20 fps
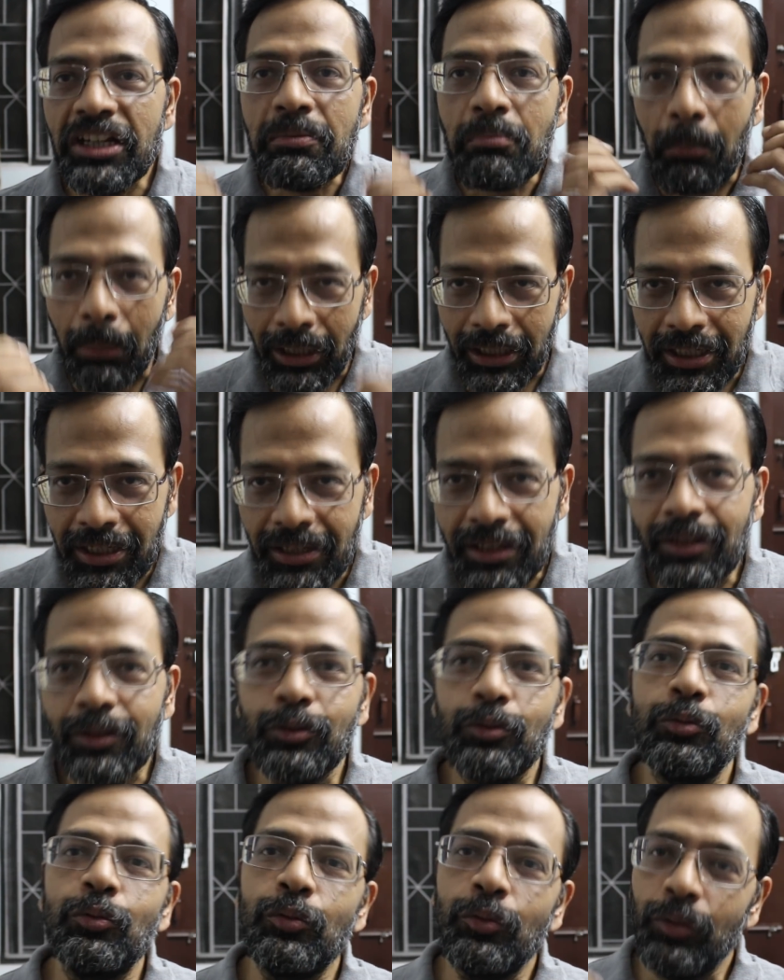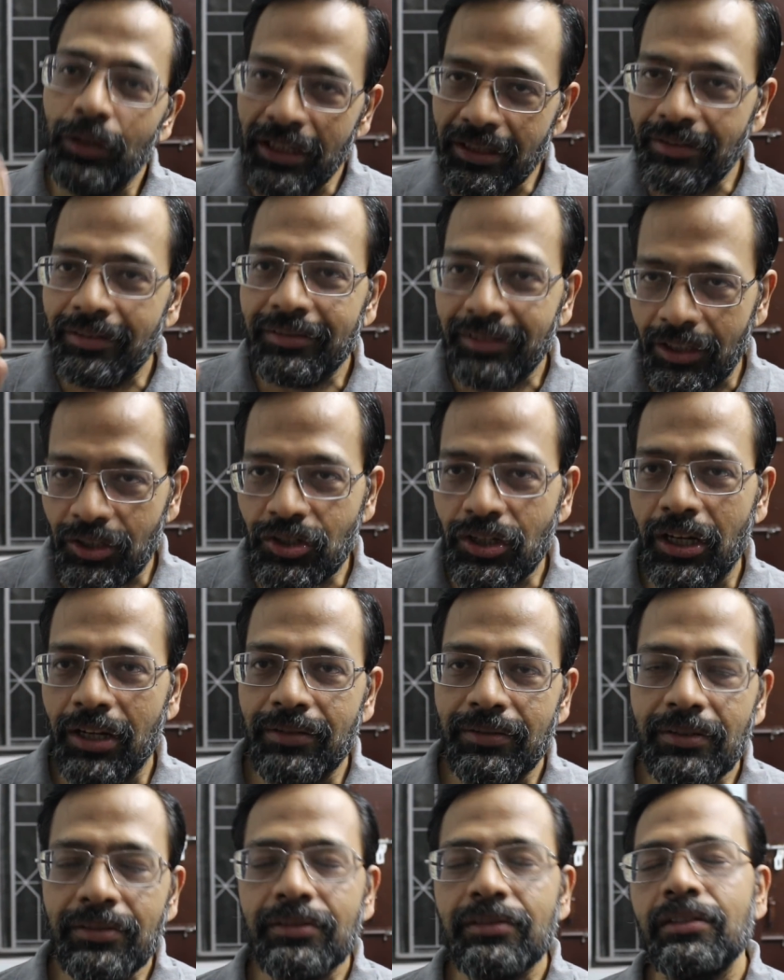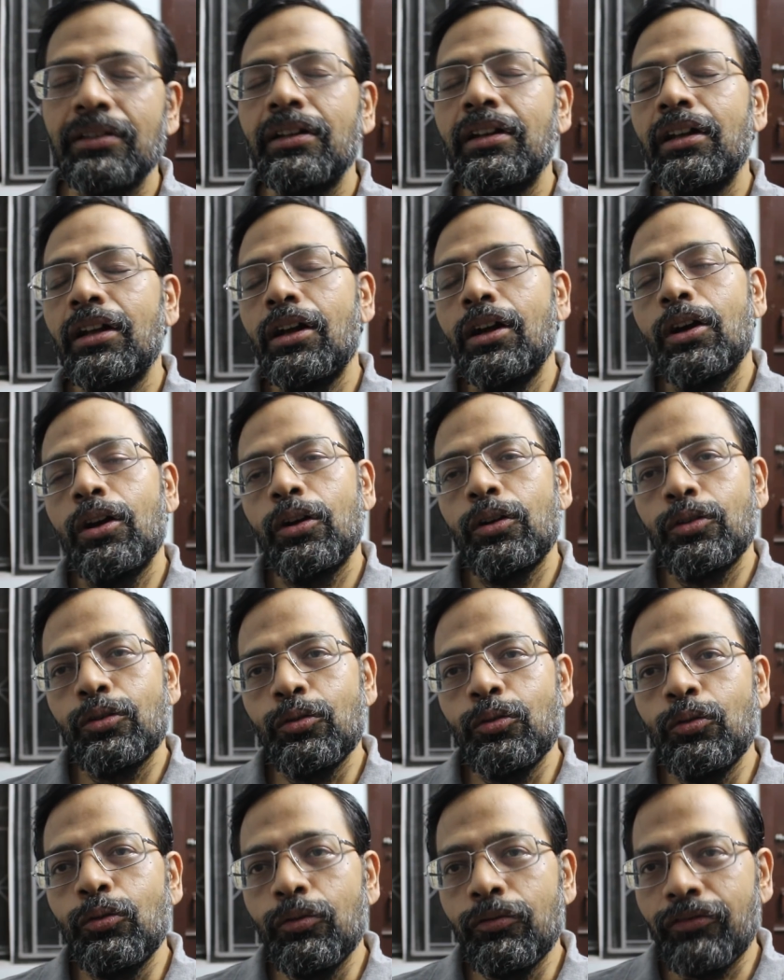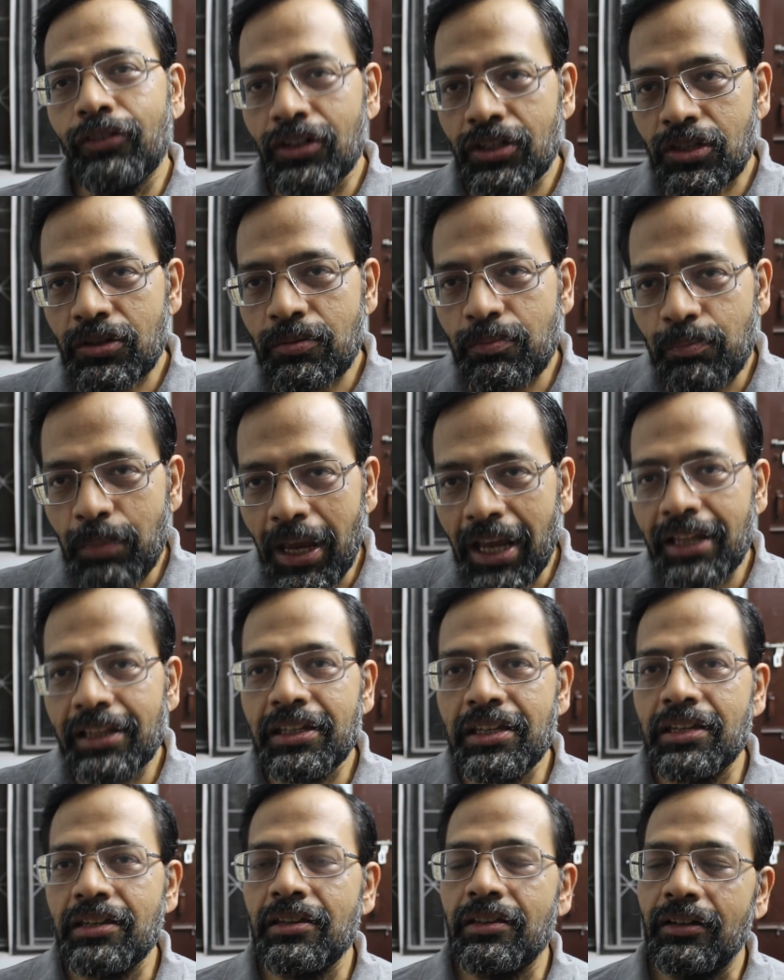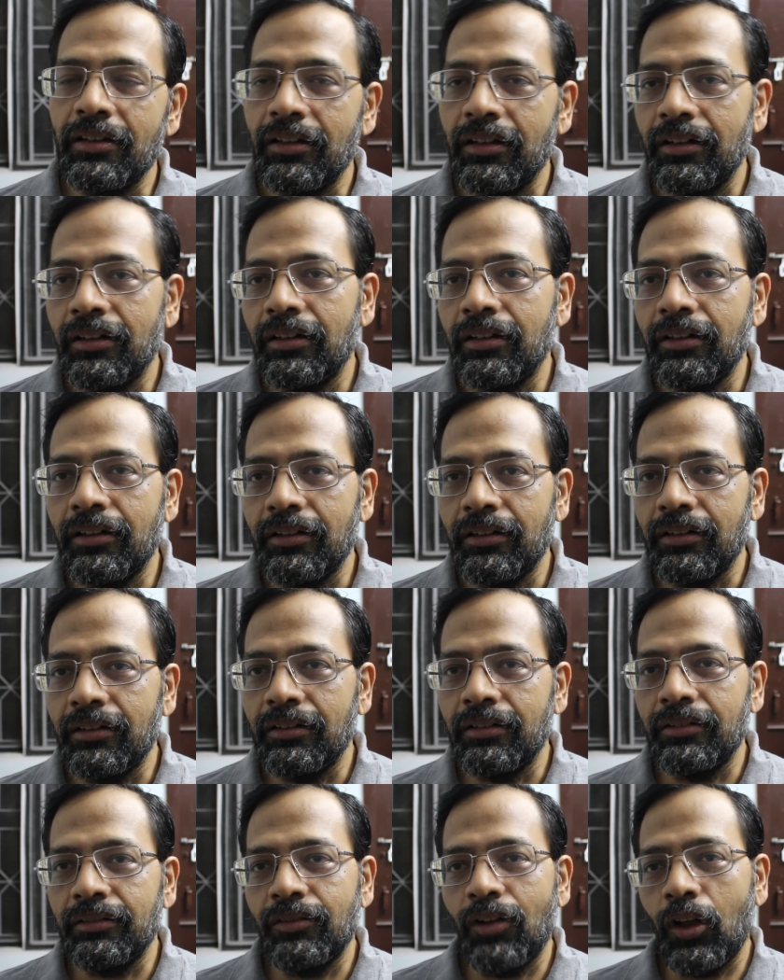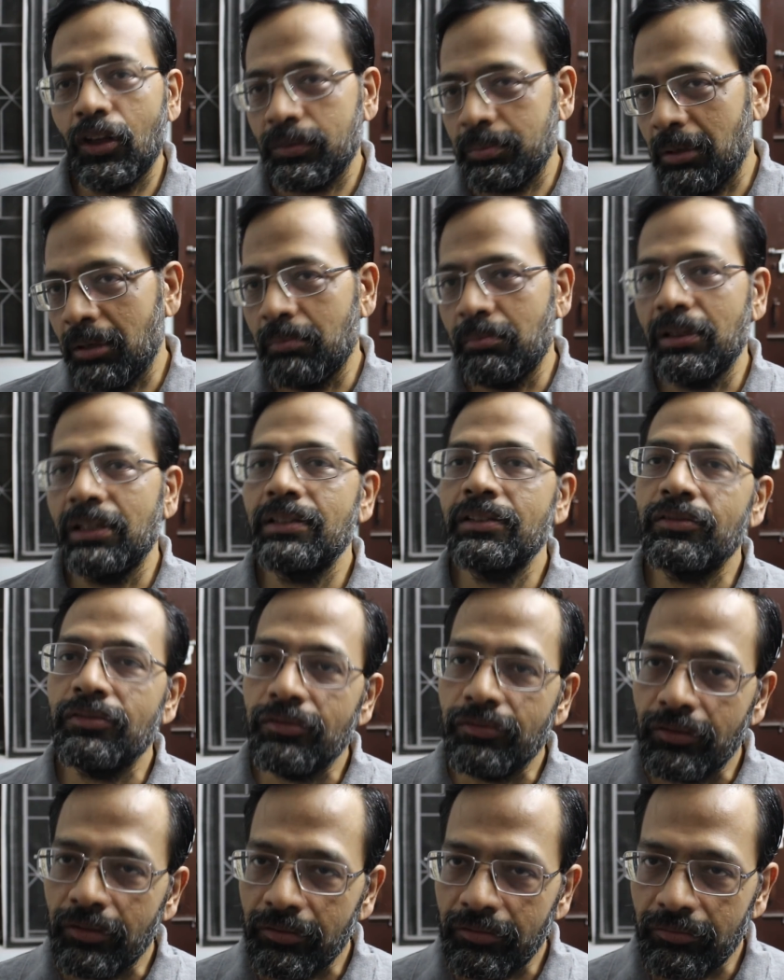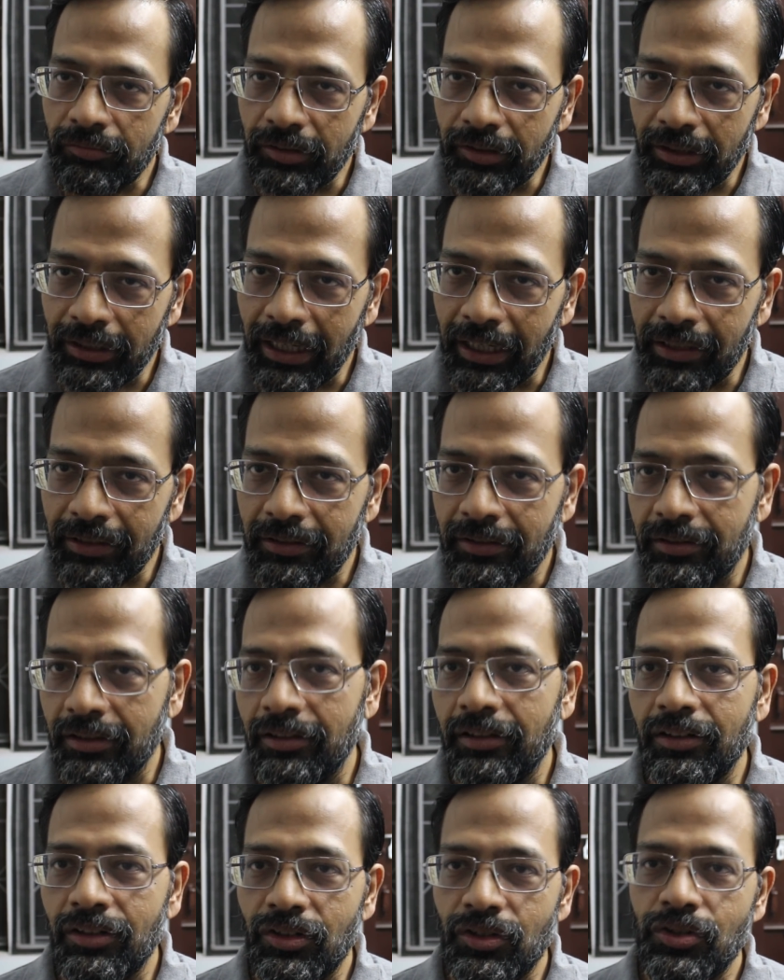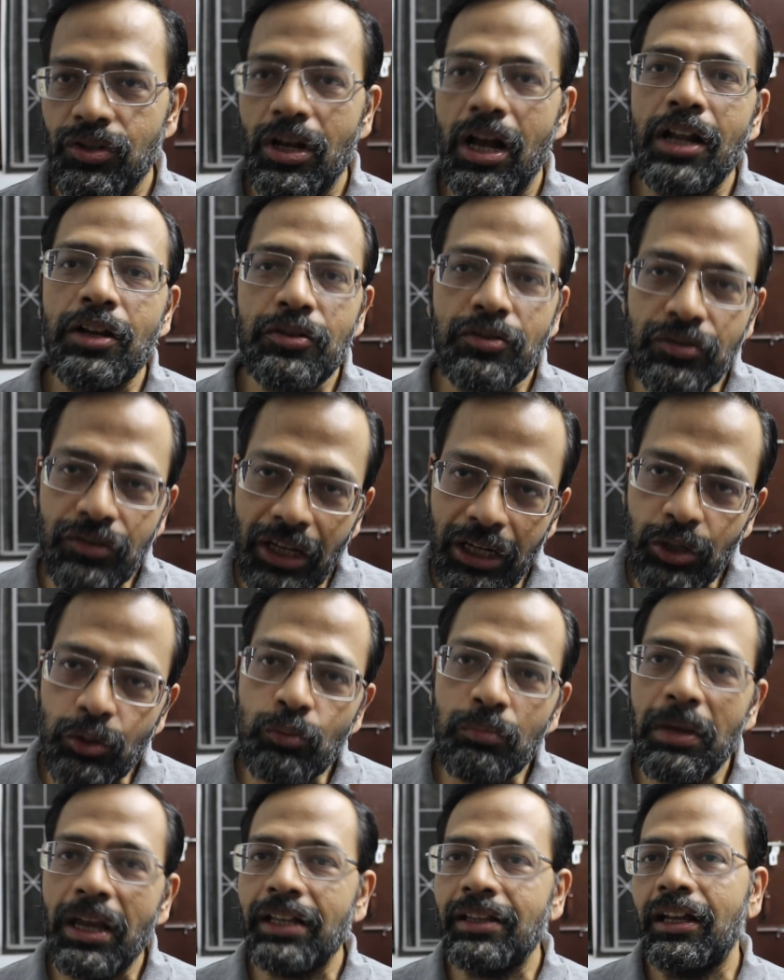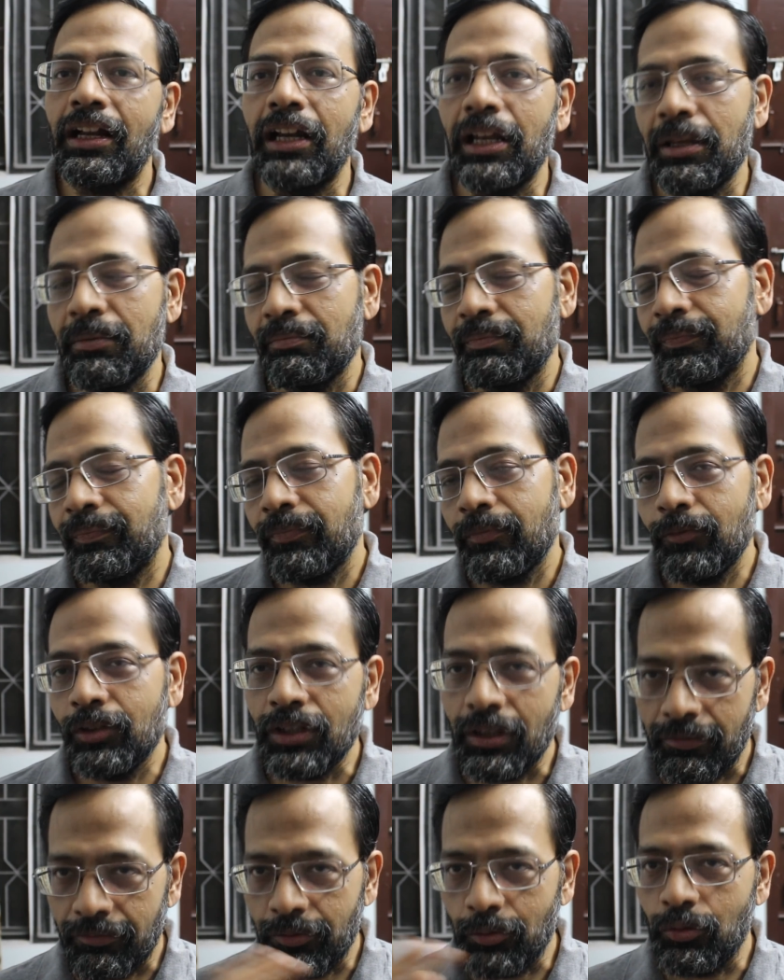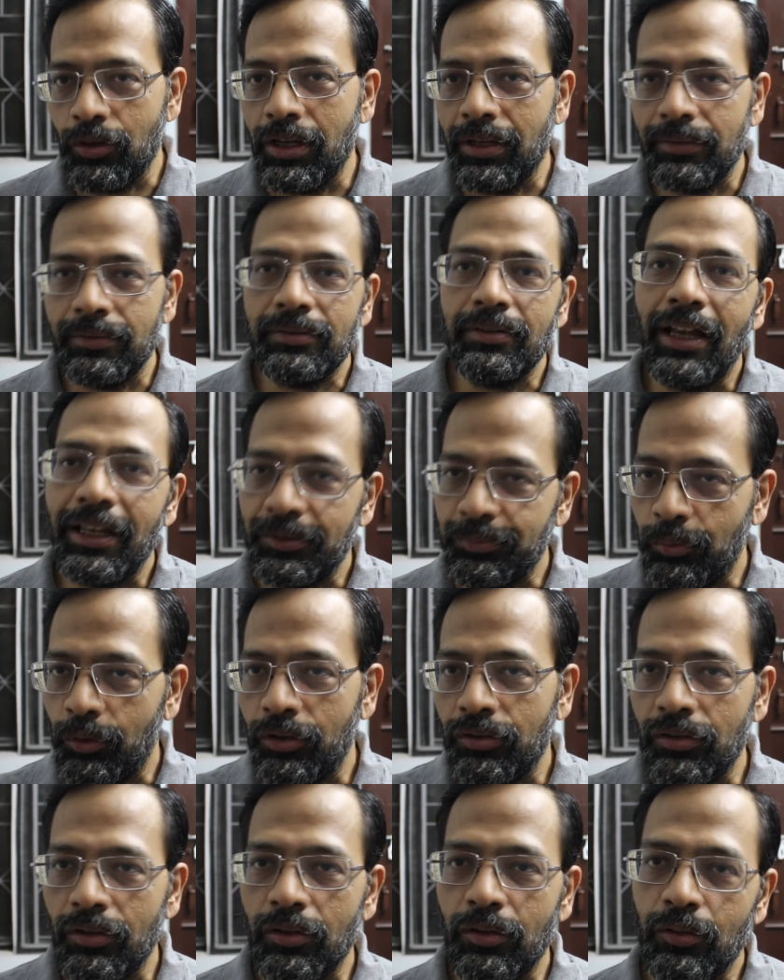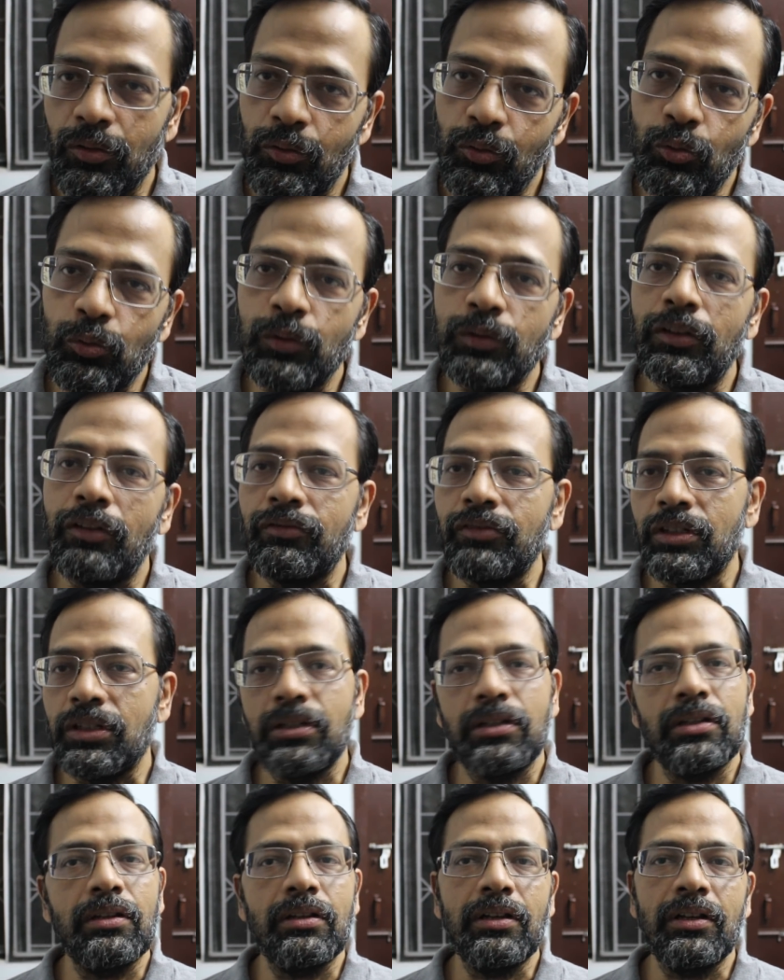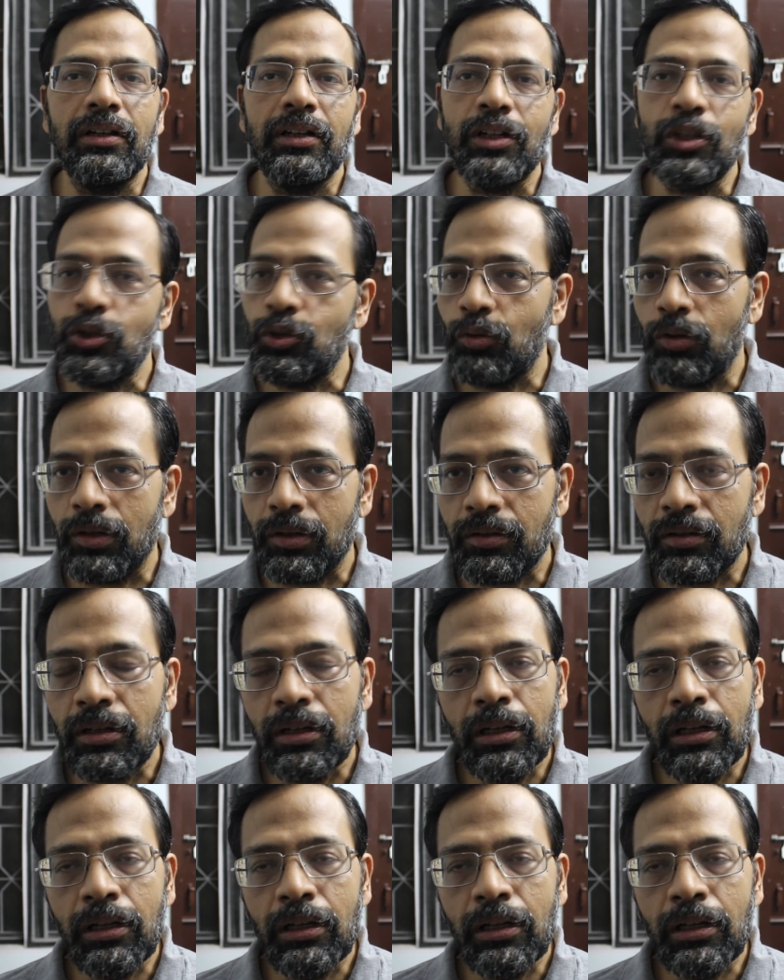money in such cases to first pay the hospital bills, get discharged, then you make the claim within a few days as per the rules of the insurer.